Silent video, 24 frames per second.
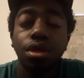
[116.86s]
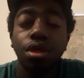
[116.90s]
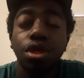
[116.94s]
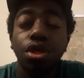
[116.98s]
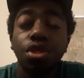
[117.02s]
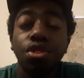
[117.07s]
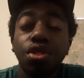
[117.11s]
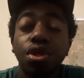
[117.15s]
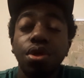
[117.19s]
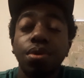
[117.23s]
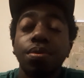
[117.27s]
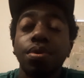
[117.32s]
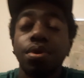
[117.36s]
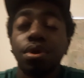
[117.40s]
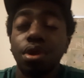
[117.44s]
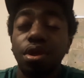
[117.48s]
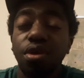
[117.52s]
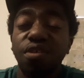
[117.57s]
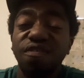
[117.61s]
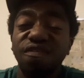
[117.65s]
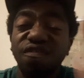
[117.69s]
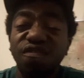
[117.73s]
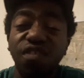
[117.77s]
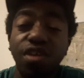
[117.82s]
either I'm gonna
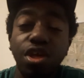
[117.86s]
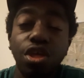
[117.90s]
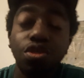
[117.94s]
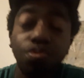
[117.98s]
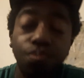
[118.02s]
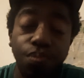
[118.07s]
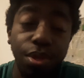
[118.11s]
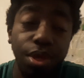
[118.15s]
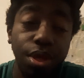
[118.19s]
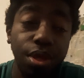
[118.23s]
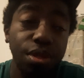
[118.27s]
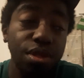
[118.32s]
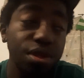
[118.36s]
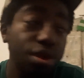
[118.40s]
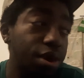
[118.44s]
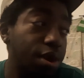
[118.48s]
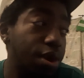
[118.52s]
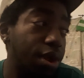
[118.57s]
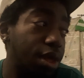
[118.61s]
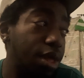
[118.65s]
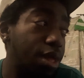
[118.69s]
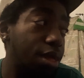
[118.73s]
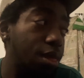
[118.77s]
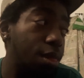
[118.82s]
face plant on the
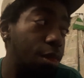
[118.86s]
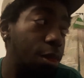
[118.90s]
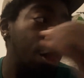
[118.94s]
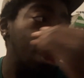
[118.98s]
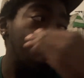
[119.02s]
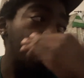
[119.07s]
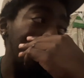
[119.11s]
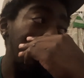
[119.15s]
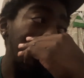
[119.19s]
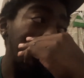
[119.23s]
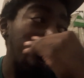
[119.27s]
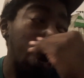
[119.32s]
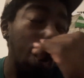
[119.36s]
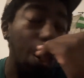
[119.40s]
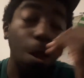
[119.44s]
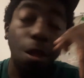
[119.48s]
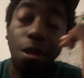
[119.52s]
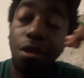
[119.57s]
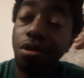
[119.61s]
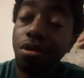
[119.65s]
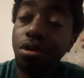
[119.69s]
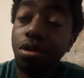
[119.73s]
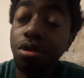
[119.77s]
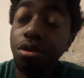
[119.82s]
ground,
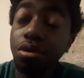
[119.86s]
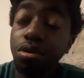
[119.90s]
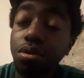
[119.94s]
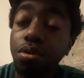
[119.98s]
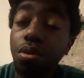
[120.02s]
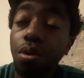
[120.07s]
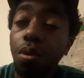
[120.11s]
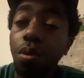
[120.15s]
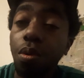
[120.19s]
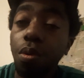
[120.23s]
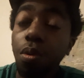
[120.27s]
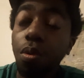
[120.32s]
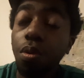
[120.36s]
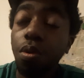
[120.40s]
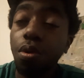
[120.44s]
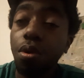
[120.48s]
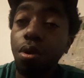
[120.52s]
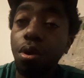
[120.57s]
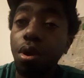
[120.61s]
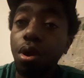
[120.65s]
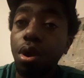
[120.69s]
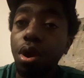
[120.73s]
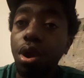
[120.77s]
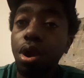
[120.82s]

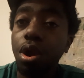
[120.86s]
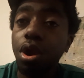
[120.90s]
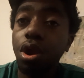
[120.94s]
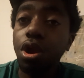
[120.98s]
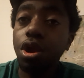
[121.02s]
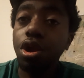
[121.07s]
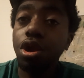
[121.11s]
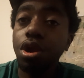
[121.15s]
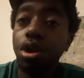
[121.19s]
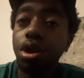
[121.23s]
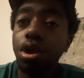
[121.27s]
Or